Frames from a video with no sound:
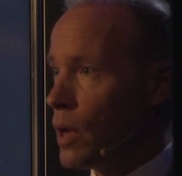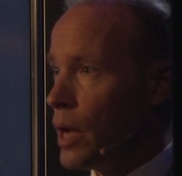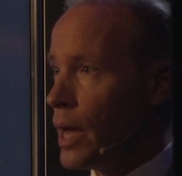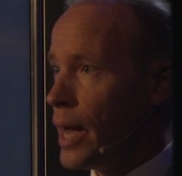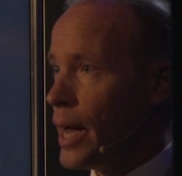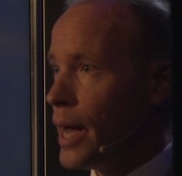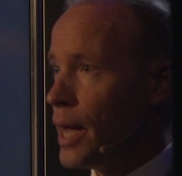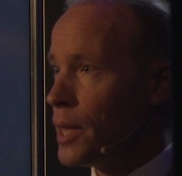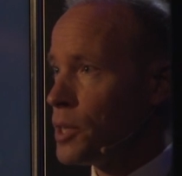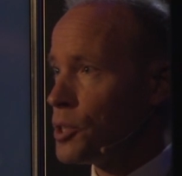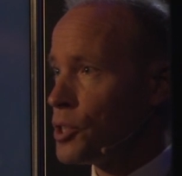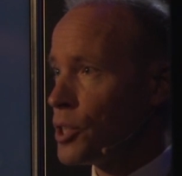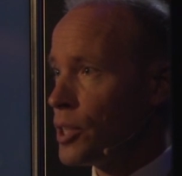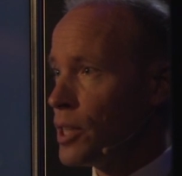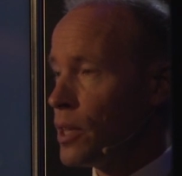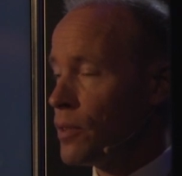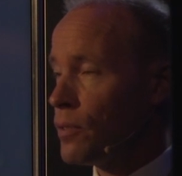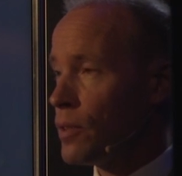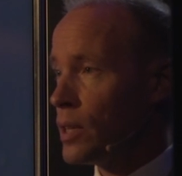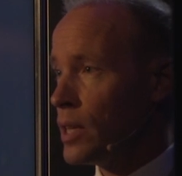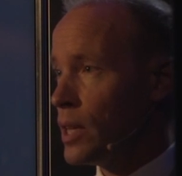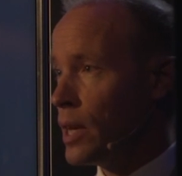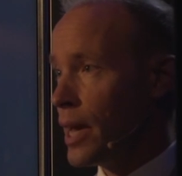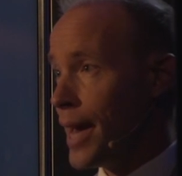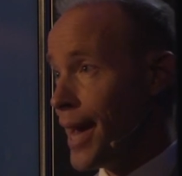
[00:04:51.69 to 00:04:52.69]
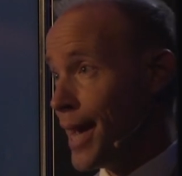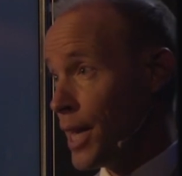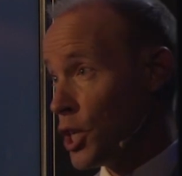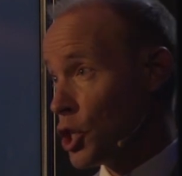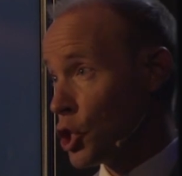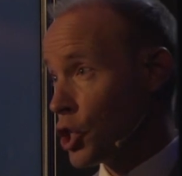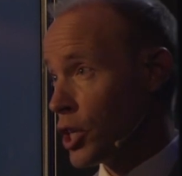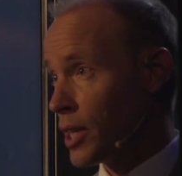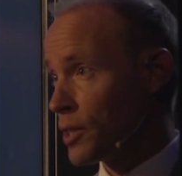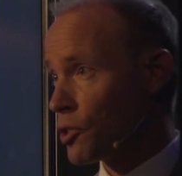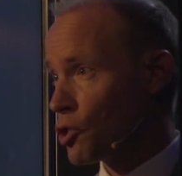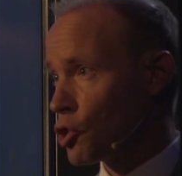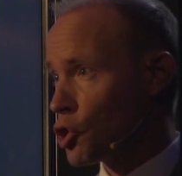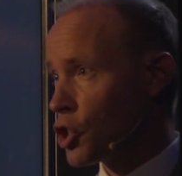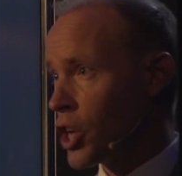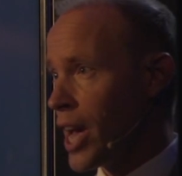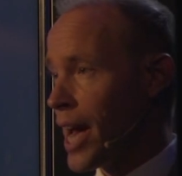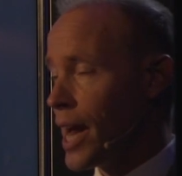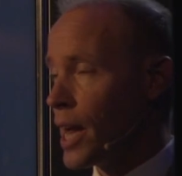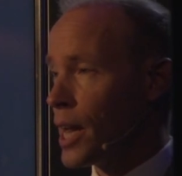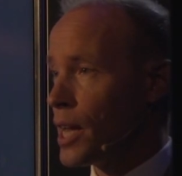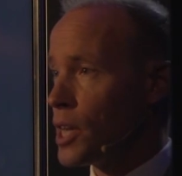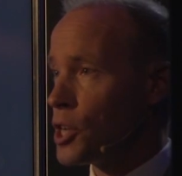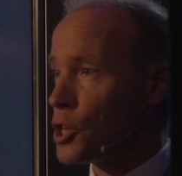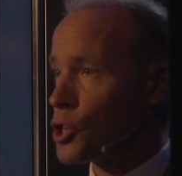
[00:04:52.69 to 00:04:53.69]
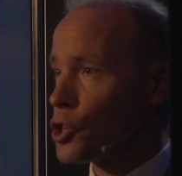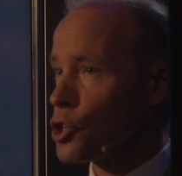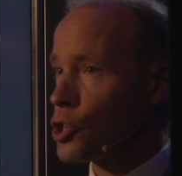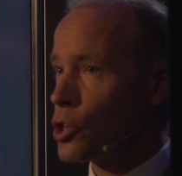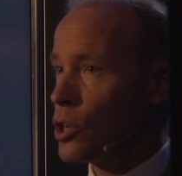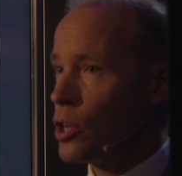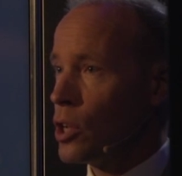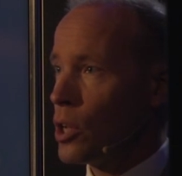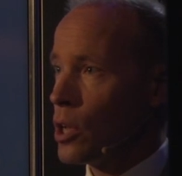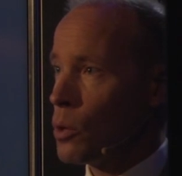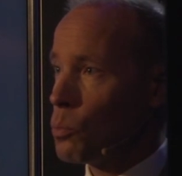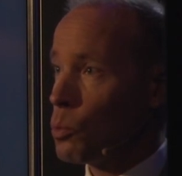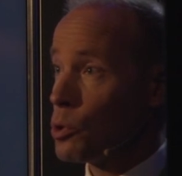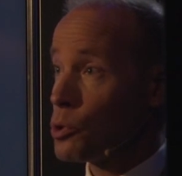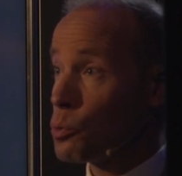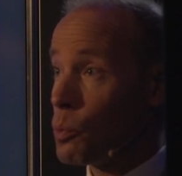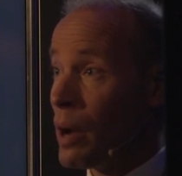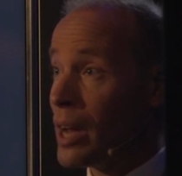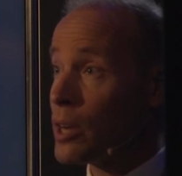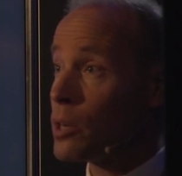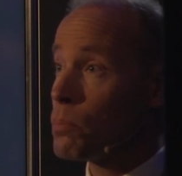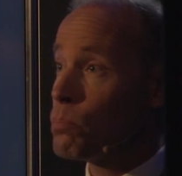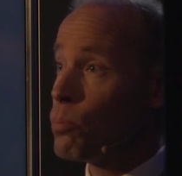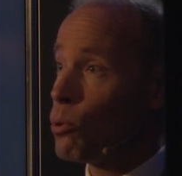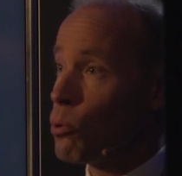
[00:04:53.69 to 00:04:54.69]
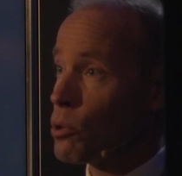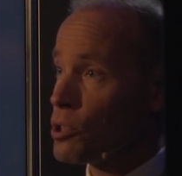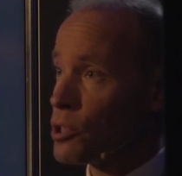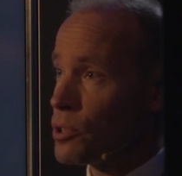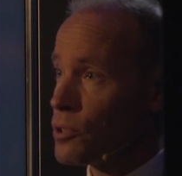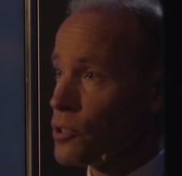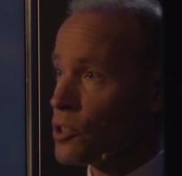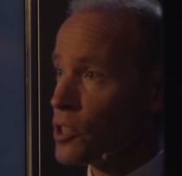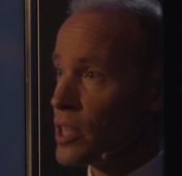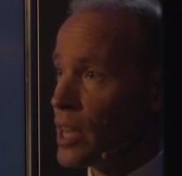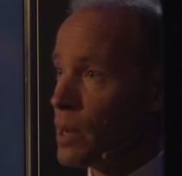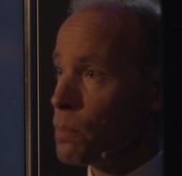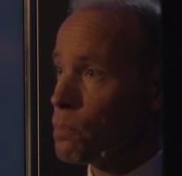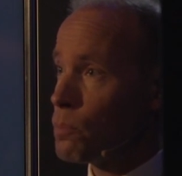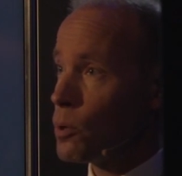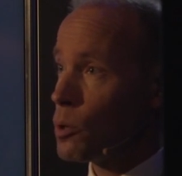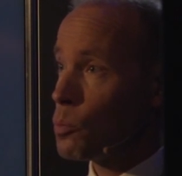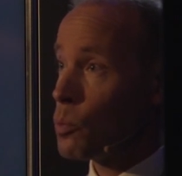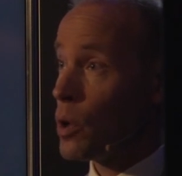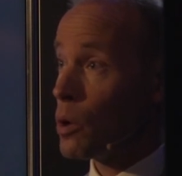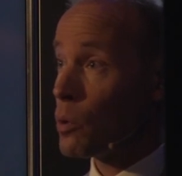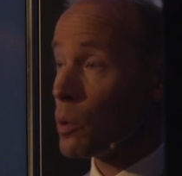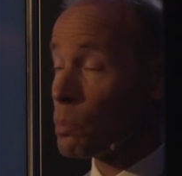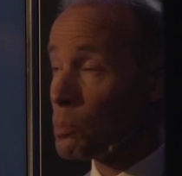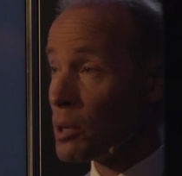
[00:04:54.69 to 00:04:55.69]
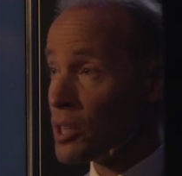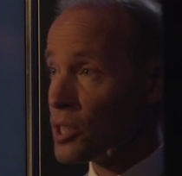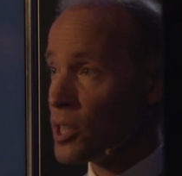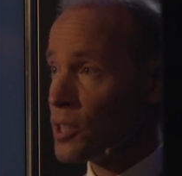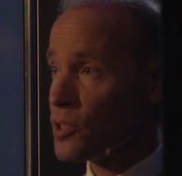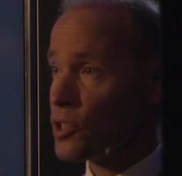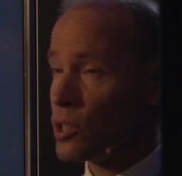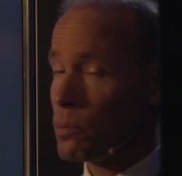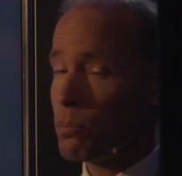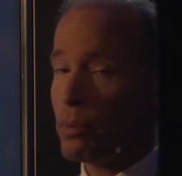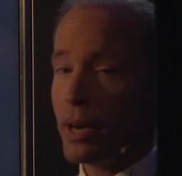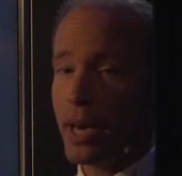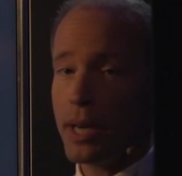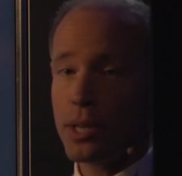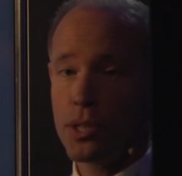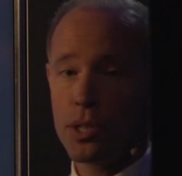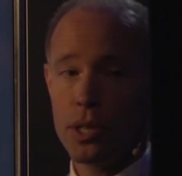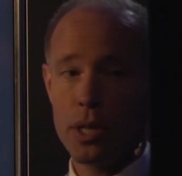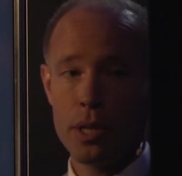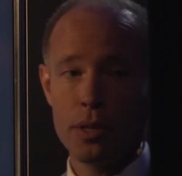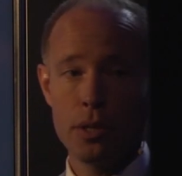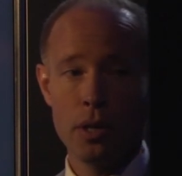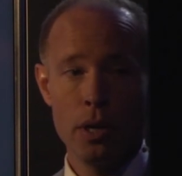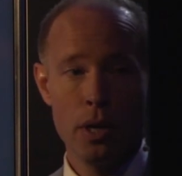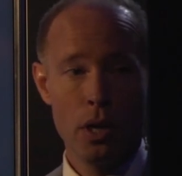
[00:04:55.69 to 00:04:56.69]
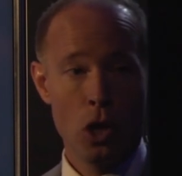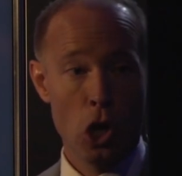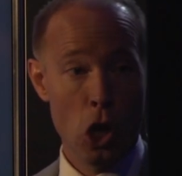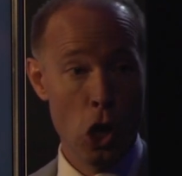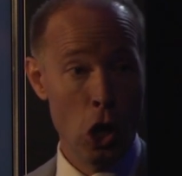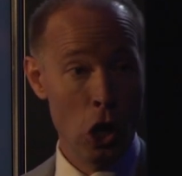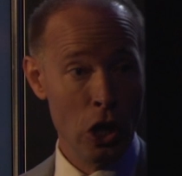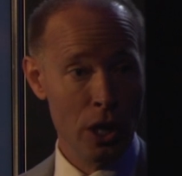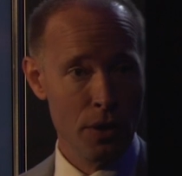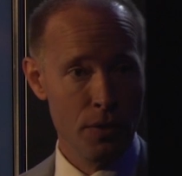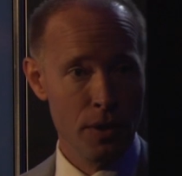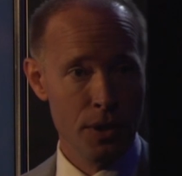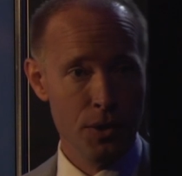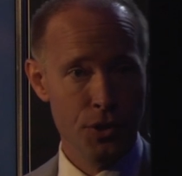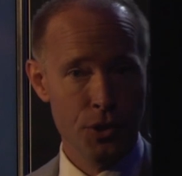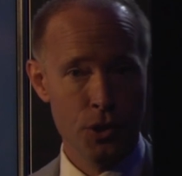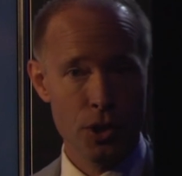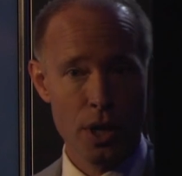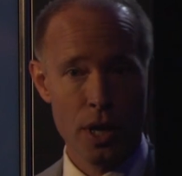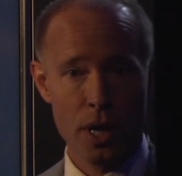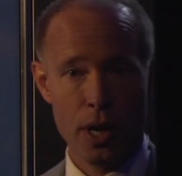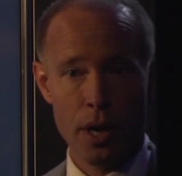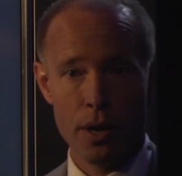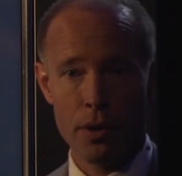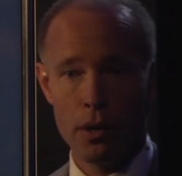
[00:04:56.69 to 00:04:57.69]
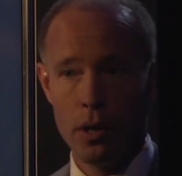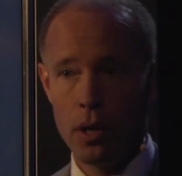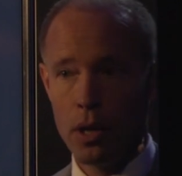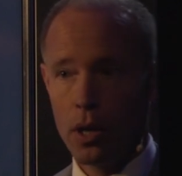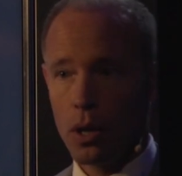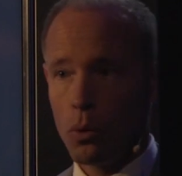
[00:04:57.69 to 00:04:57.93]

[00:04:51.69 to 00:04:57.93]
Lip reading: And the HX challenge was one important step where we participated early this year